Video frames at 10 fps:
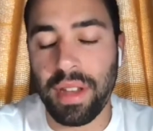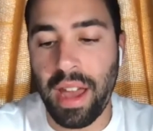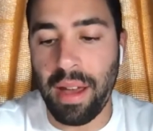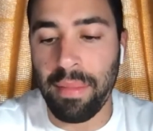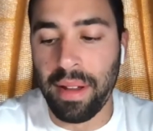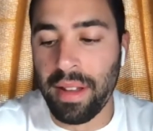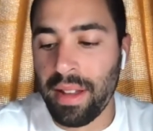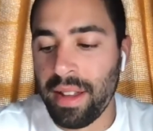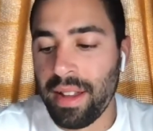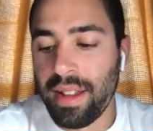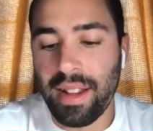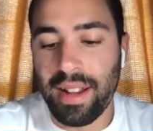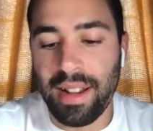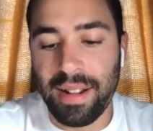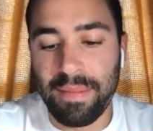rehab.
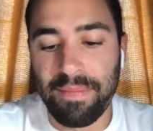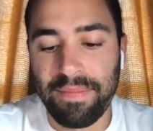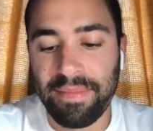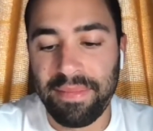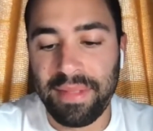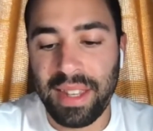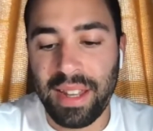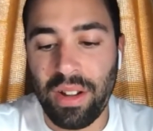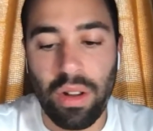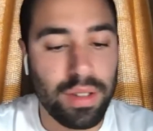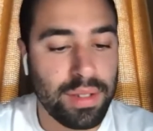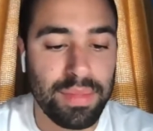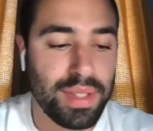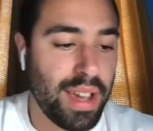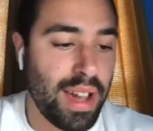Awesome
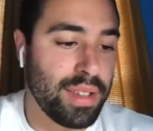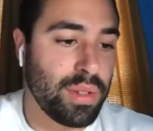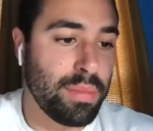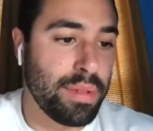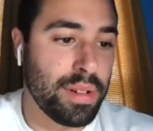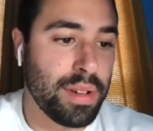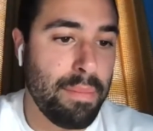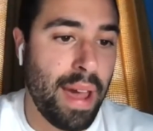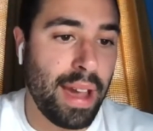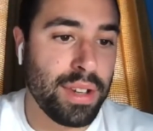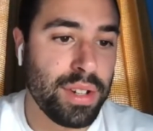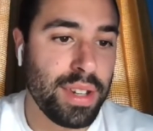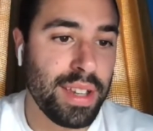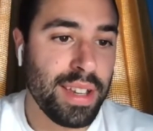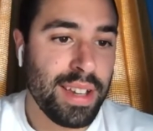CI, super
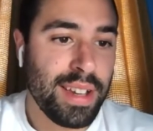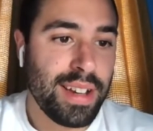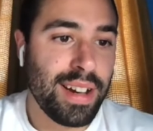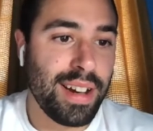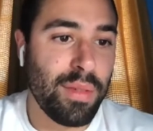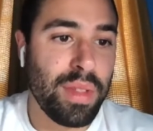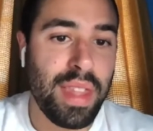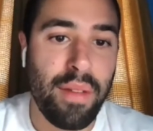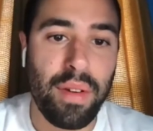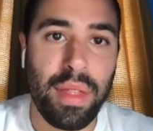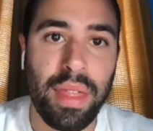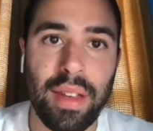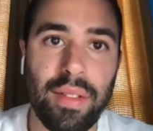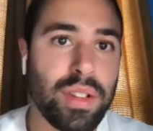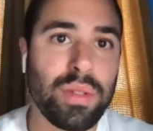compassionate. Would never
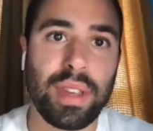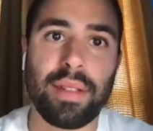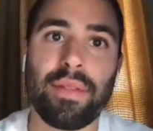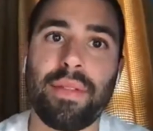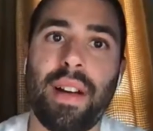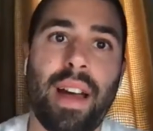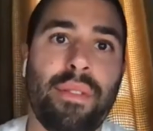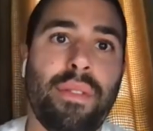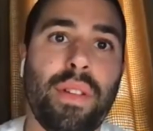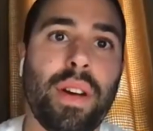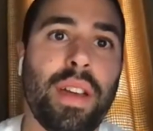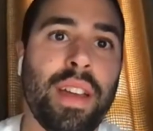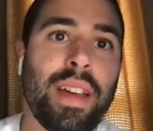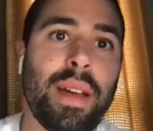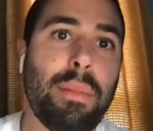think of it. She's like 5 foot,
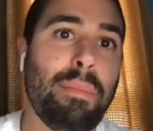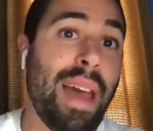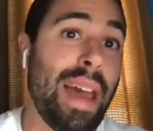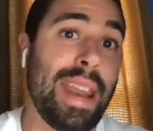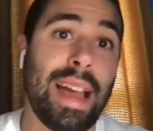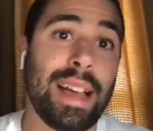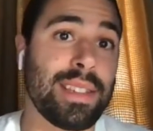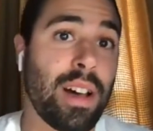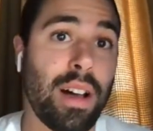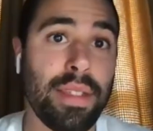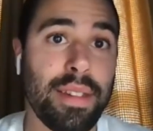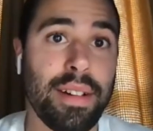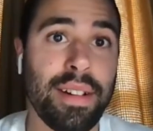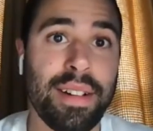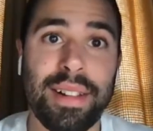badass
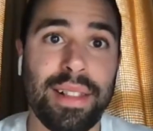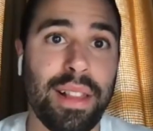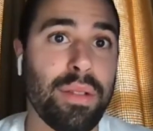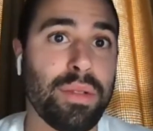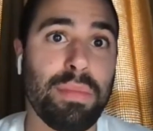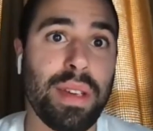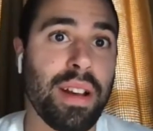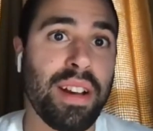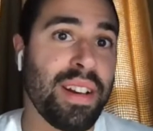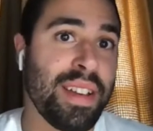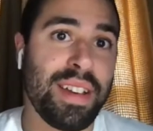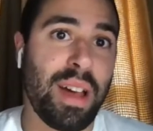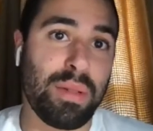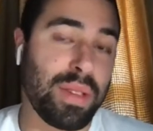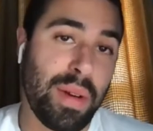hunter, loves beer.
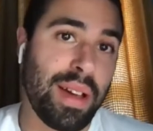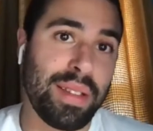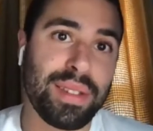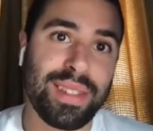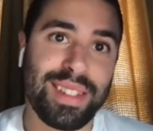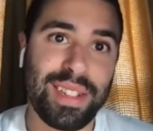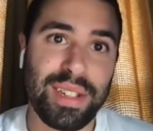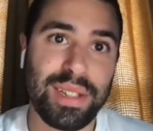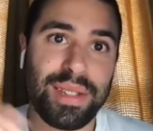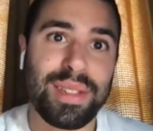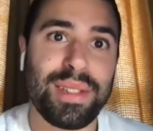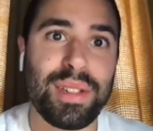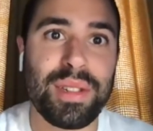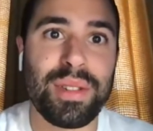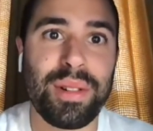I was like, wow, she's
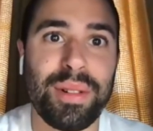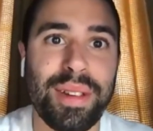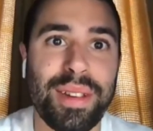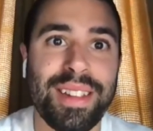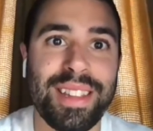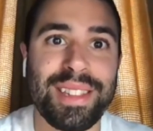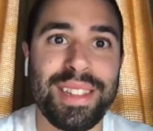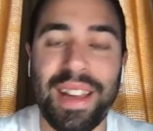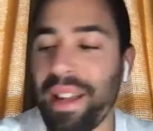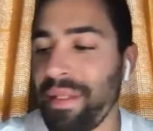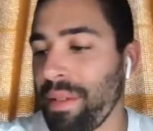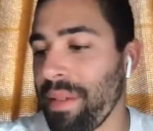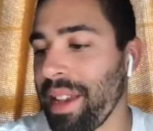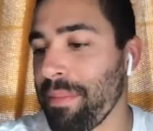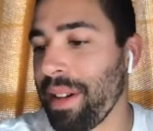totally the CI for
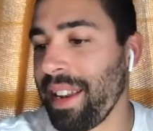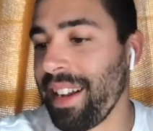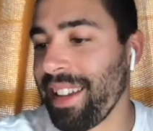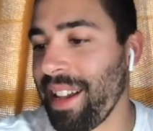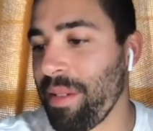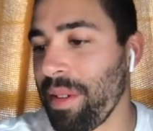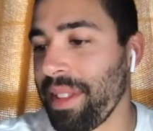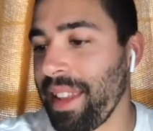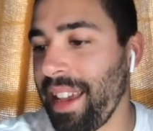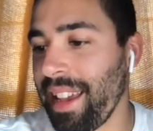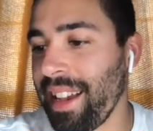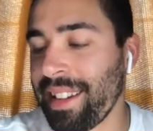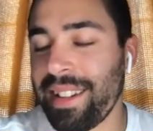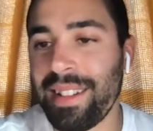me. But yeah, one day